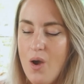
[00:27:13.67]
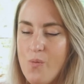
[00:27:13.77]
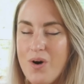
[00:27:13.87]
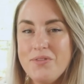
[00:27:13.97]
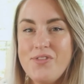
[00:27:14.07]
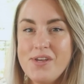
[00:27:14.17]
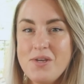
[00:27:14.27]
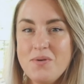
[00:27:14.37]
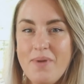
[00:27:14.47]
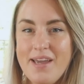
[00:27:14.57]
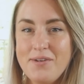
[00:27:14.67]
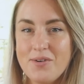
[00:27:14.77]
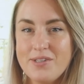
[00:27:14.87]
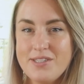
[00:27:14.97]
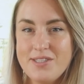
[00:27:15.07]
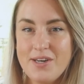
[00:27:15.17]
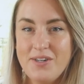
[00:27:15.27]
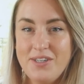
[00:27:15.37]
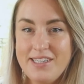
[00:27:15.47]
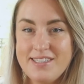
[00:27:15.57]
One thing you may notice
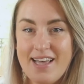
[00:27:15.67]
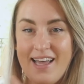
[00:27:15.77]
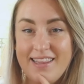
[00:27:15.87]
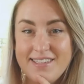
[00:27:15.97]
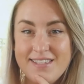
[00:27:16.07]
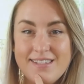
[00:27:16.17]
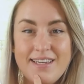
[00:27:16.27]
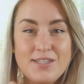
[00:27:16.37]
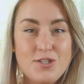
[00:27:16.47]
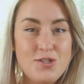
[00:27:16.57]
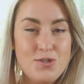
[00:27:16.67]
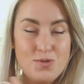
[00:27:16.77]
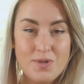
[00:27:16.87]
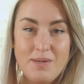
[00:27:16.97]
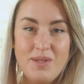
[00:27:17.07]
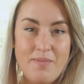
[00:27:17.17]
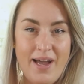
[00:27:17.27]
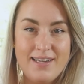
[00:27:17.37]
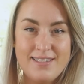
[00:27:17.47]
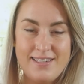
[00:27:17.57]
though is that this is extremely
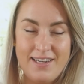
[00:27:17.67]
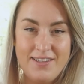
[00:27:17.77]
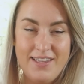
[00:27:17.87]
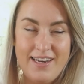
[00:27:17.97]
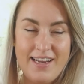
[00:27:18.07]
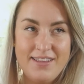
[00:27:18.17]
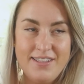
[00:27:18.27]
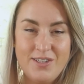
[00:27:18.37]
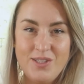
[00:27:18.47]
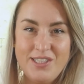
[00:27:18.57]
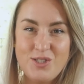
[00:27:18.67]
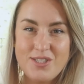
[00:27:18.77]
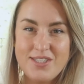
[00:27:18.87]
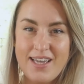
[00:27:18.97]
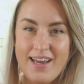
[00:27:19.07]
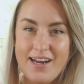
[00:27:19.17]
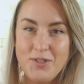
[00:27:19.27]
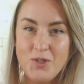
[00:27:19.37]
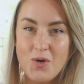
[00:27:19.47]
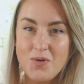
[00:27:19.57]
pastel, and I literally just said
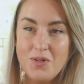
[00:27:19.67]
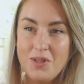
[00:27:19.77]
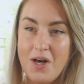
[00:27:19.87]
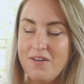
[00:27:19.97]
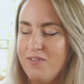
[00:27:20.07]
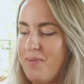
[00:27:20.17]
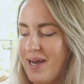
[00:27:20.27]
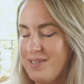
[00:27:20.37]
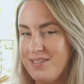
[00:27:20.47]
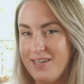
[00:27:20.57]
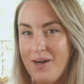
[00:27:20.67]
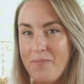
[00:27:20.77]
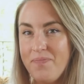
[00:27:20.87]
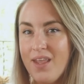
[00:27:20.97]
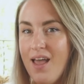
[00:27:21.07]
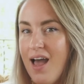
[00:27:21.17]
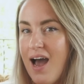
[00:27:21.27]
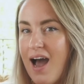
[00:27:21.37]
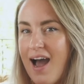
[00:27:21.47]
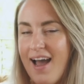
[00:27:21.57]
I don't love pastel.
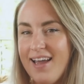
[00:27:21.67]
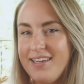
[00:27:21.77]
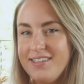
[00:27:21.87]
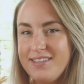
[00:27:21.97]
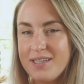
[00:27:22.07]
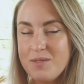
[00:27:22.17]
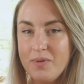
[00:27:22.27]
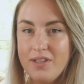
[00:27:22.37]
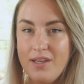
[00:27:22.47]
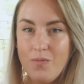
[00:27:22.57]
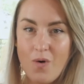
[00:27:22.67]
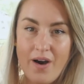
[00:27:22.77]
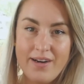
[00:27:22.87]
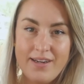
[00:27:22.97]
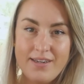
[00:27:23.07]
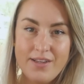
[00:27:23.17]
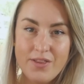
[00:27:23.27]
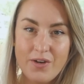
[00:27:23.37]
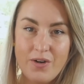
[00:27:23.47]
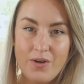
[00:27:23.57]
I desperately
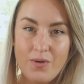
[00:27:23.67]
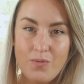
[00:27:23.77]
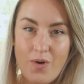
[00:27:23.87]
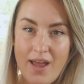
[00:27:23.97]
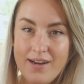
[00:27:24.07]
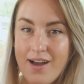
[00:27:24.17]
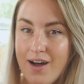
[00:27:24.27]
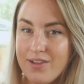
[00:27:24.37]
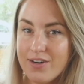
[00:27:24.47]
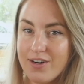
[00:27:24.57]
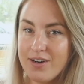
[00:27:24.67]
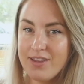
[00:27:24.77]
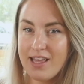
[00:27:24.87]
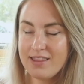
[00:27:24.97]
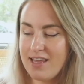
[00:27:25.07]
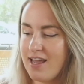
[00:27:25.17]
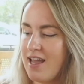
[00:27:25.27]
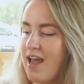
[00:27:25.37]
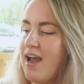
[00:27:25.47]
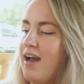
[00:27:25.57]
wanted the red color that
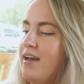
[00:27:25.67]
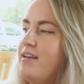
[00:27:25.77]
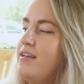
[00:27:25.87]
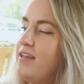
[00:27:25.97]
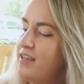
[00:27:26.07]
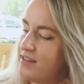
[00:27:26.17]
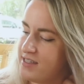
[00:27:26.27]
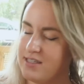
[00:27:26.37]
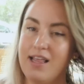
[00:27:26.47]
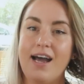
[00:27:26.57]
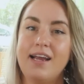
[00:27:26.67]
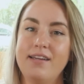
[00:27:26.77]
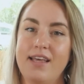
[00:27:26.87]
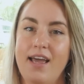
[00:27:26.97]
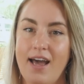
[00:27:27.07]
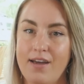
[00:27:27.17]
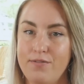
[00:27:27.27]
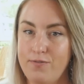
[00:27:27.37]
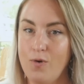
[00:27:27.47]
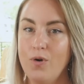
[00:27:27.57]
they had in this line. They had
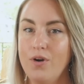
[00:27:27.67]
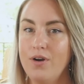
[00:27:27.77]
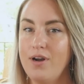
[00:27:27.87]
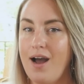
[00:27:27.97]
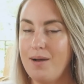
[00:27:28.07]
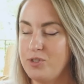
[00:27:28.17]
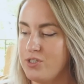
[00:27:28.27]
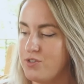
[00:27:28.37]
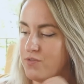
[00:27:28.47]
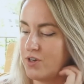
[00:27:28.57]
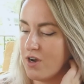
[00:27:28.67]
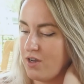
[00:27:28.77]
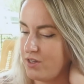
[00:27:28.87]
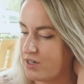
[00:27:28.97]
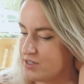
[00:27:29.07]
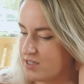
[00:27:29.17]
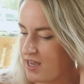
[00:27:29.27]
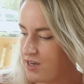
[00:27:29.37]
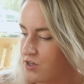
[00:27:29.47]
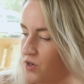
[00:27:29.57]
4 options for colors,
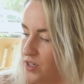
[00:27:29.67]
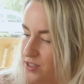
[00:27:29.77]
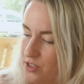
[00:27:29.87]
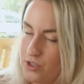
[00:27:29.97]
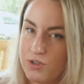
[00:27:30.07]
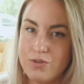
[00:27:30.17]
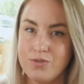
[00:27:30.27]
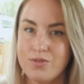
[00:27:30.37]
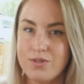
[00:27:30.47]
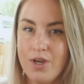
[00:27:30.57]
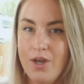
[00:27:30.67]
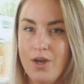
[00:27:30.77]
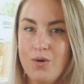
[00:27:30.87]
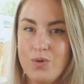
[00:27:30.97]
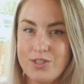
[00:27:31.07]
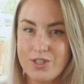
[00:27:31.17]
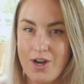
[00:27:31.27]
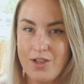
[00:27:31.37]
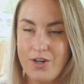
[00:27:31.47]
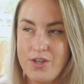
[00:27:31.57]
and you don't get to choose which
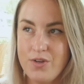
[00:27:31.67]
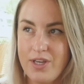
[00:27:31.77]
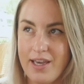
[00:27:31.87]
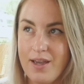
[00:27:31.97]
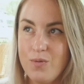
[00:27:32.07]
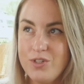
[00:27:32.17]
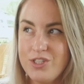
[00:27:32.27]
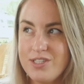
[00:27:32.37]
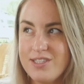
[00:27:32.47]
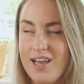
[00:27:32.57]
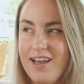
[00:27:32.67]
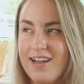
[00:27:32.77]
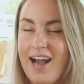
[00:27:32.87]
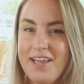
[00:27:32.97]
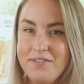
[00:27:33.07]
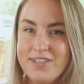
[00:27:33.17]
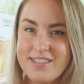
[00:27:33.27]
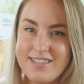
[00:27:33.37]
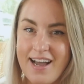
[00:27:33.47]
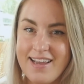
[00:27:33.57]
color you get, which is kind of
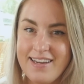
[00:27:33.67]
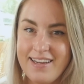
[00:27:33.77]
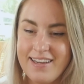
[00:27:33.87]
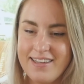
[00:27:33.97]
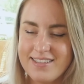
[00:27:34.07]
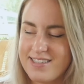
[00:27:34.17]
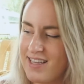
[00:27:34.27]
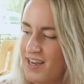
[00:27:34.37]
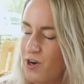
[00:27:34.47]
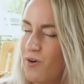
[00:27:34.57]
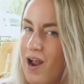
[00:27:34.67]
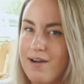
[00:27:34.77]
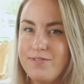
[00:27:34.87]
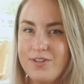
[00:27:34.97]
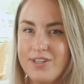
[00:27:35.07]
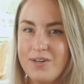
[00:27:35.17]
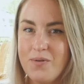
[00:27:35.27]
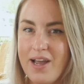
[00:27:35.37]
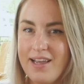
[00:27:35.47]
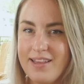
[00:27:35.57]
exciting. It's like a raffle in a
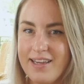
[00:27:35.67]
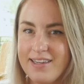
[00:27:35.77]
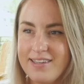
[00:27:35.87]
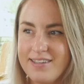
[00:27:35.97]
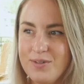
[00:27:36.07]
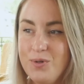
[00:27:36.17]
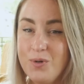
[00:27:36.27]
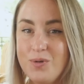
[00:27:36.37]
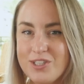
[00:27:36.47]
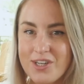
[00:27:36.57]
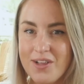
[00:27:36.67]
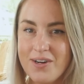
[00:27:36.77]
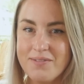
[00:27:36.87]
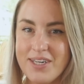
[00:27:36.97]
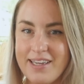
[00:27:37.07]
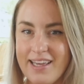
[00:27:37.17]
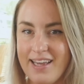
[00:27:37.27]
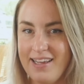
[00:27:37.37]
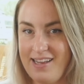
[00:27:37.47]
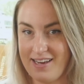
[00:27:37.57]
way, like, ooh, which color I'm gonna
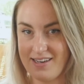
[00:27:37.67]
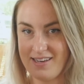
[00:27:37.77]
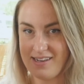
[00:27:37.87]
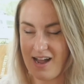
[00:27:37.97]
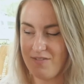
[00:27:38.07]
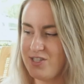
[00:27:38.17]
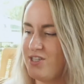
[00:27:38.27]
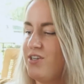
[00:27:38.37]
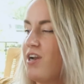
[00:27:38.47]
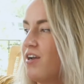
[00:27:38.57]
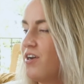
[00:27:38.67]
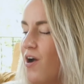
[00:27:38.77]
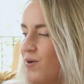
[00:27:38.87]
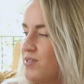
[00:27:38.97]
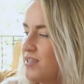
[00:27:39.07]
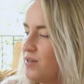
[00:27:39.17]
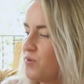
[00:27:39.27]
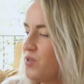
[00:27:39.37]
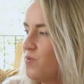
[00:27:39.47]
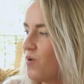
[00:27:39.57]
get, and obviously you're not gonna always get
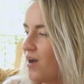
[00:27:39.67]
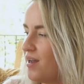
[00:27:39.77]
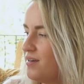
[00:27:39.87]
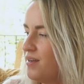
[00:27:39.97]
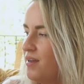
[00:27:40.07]
what you want.